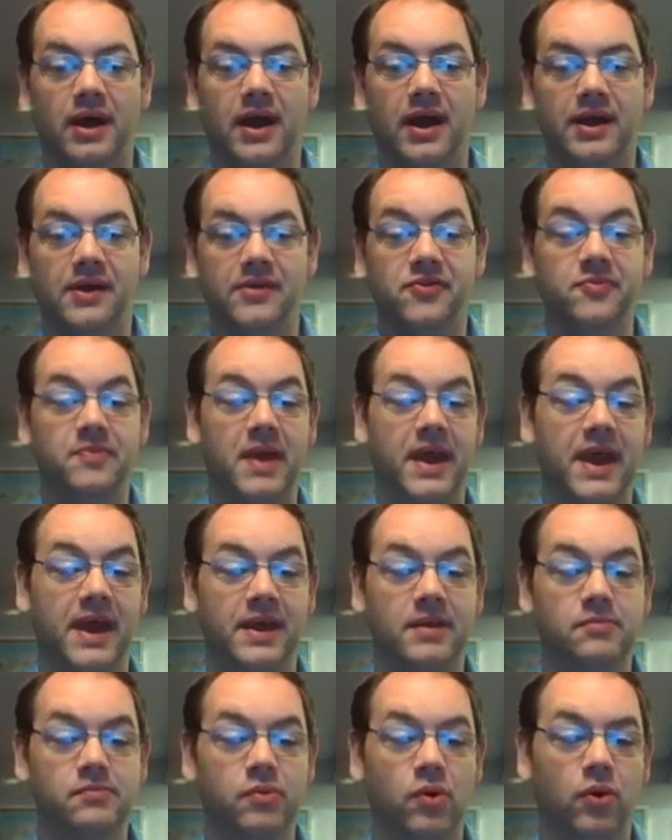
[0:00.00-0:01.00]
kind of
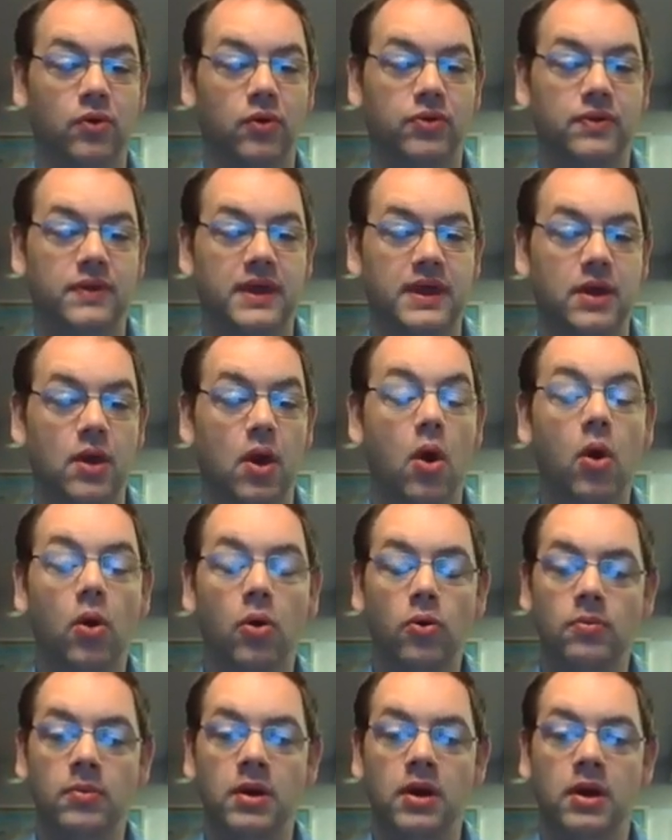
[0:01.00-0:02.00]
span both the
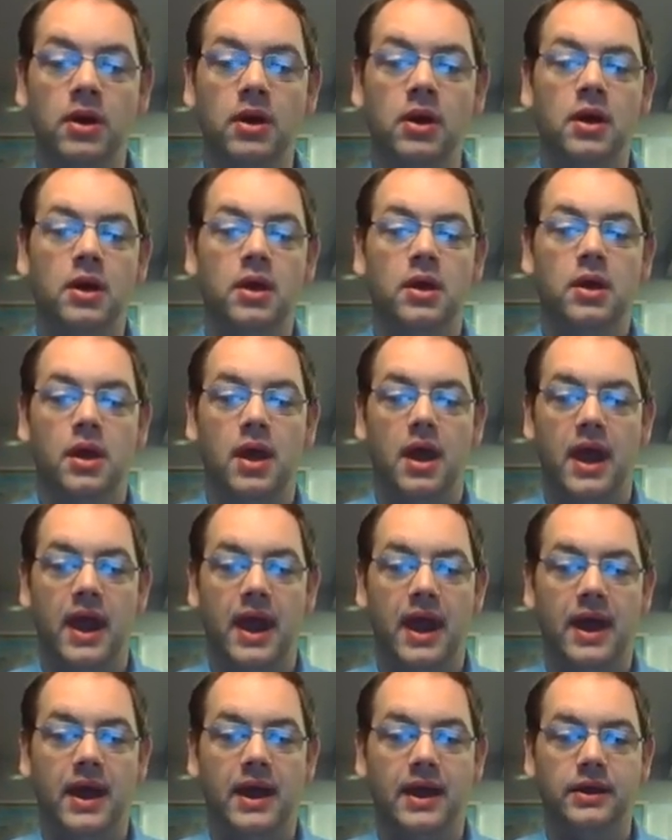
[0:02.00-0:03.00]
home
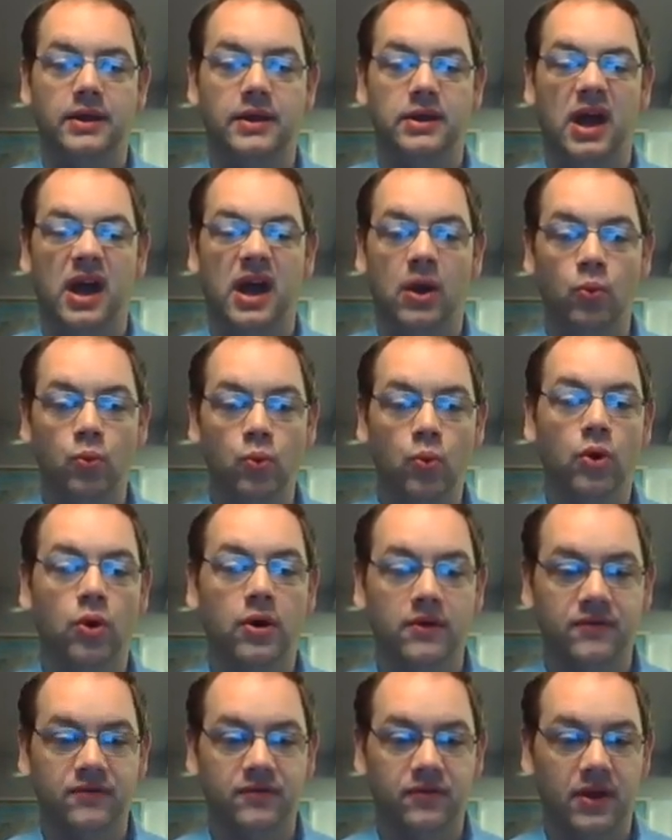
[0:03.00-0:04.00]
and
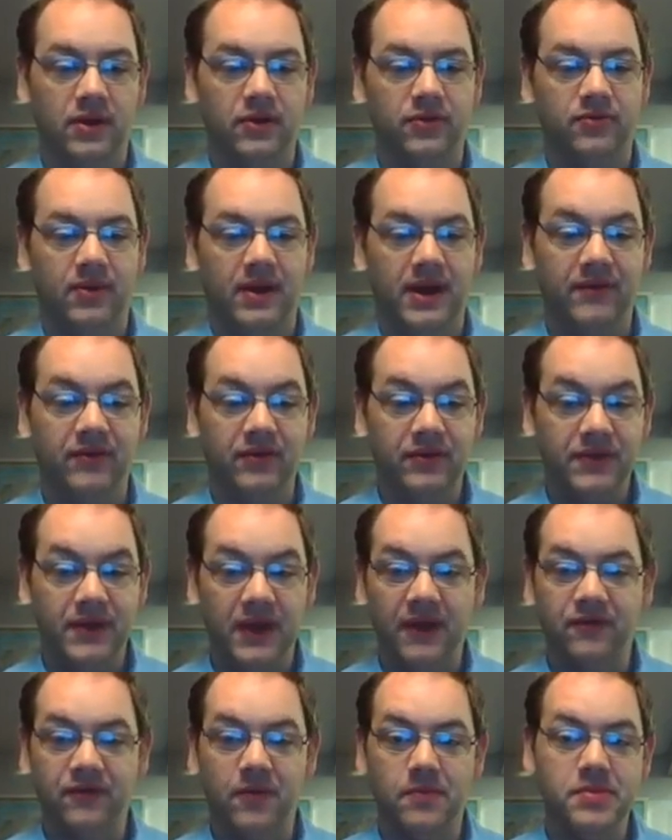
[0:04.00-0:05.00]
war fronts, right?
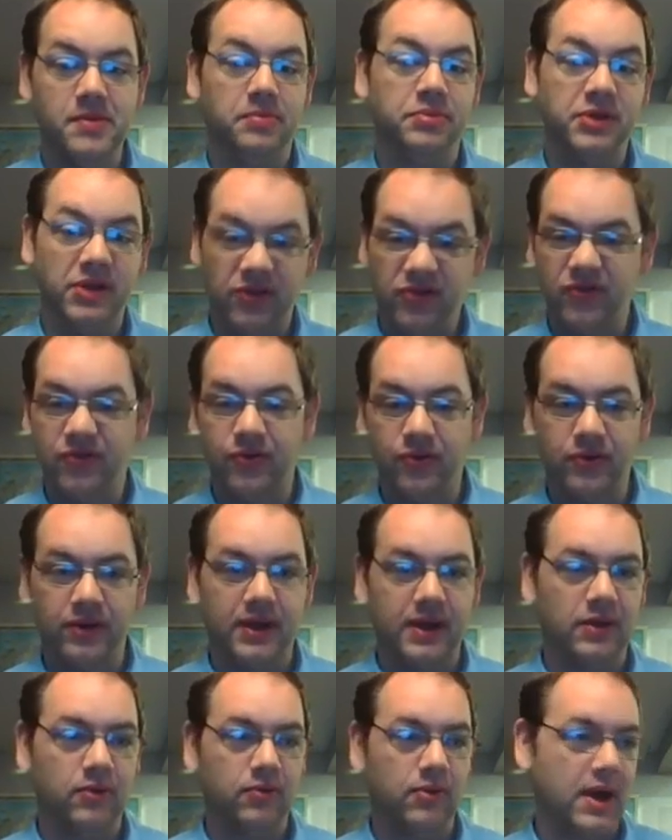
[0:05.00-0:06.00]
Everything from the
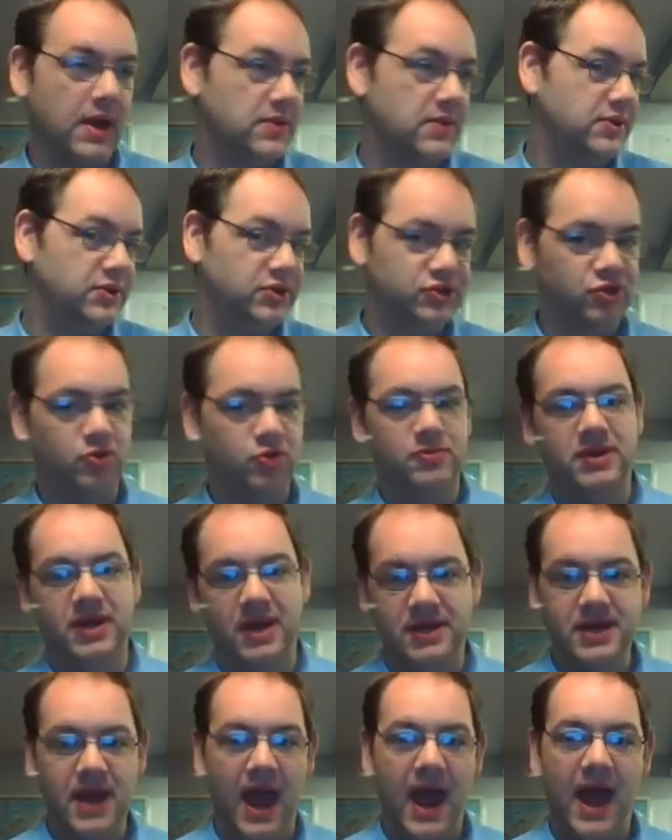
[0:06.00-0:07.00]
Blitzkrieg, right, the German
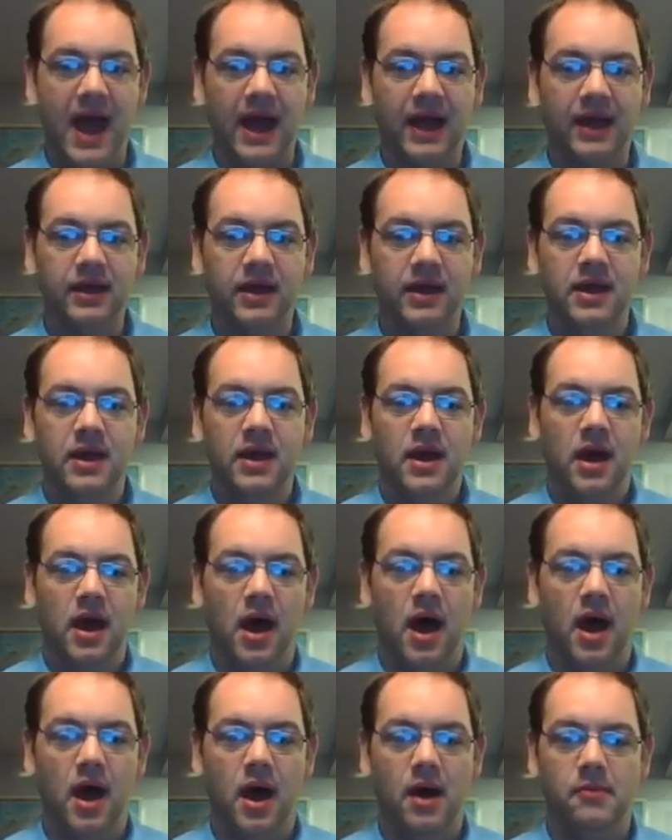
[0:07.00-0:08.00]
attack
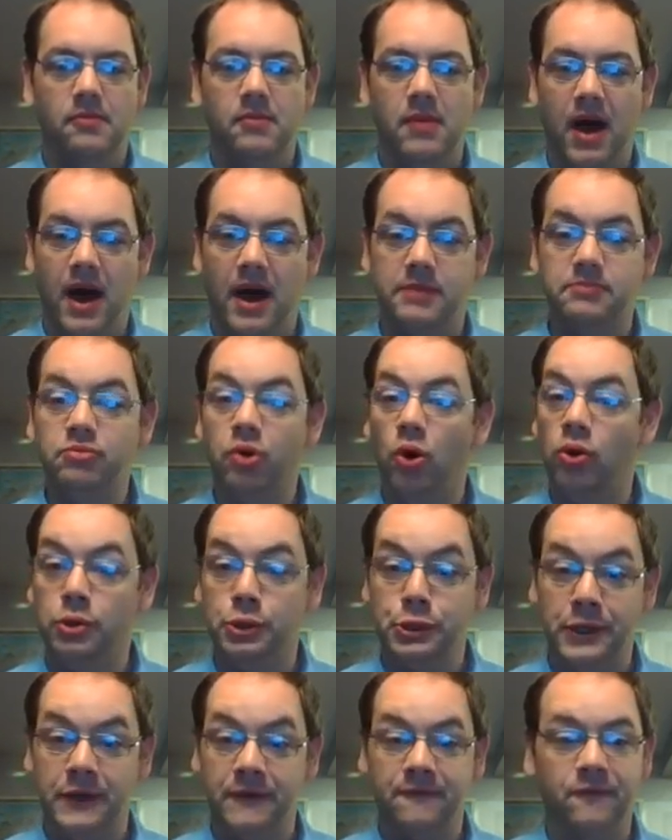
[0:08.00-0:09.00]
on
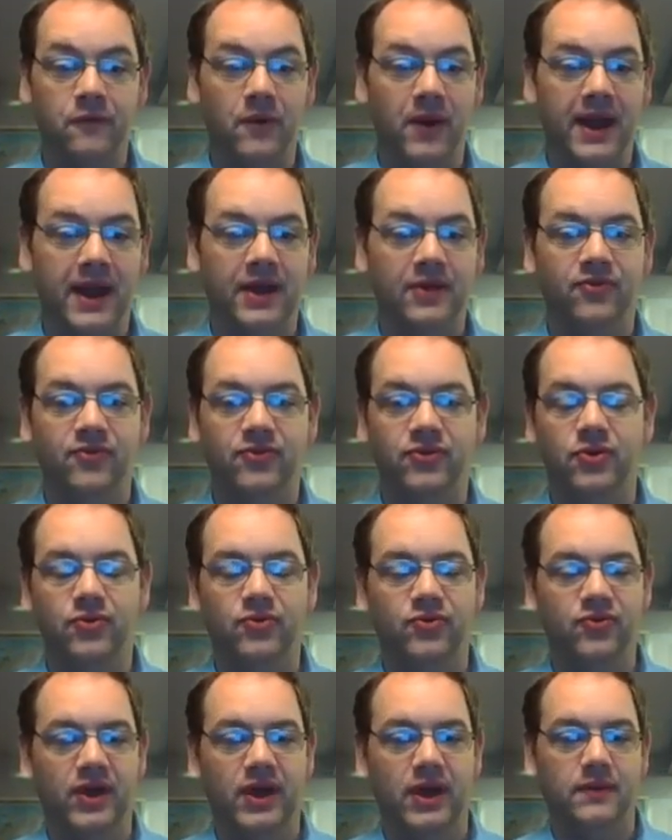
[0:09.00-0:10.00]
Poland and France
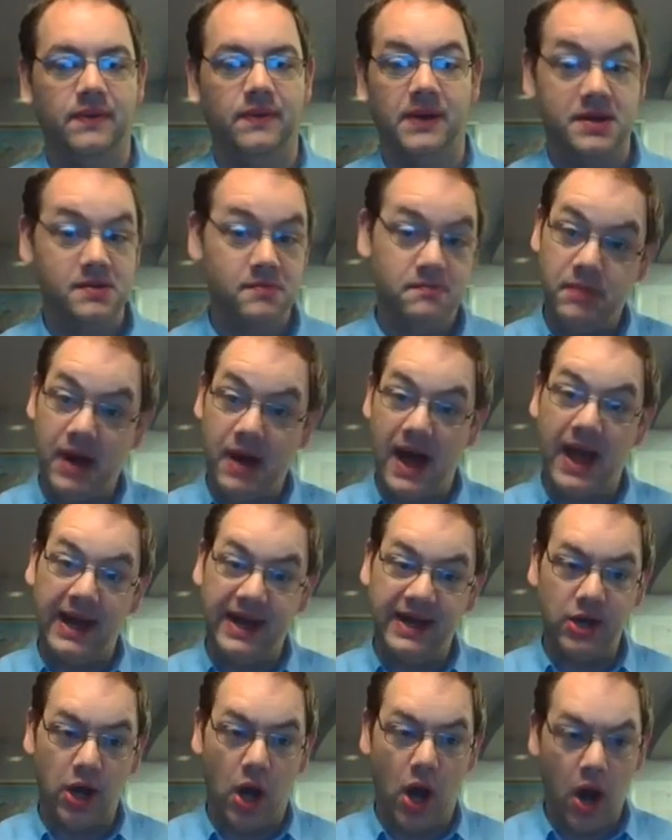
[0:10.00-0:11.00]
using the
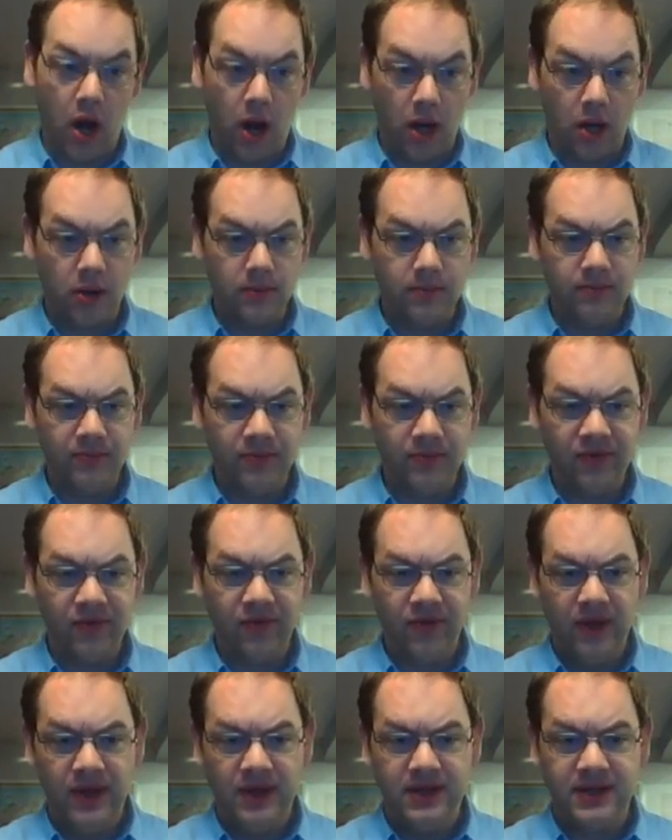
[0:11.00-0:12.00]
combined arms
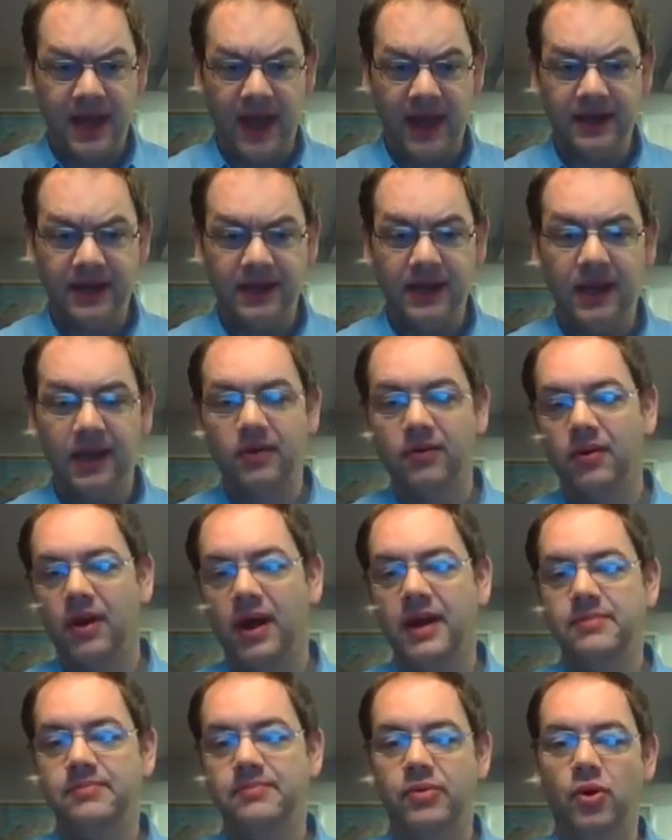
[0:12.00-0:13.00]
technique,
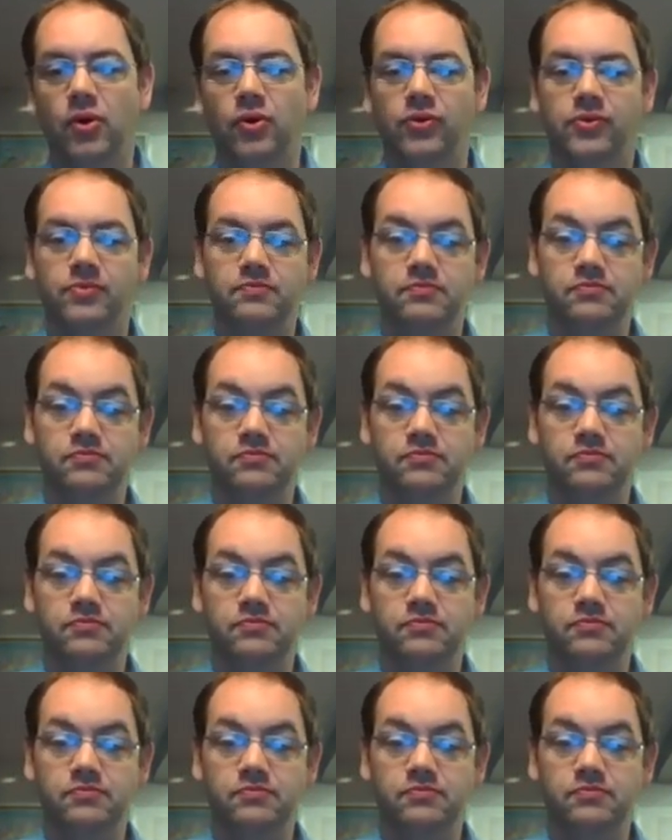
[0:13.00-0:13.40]
right? Both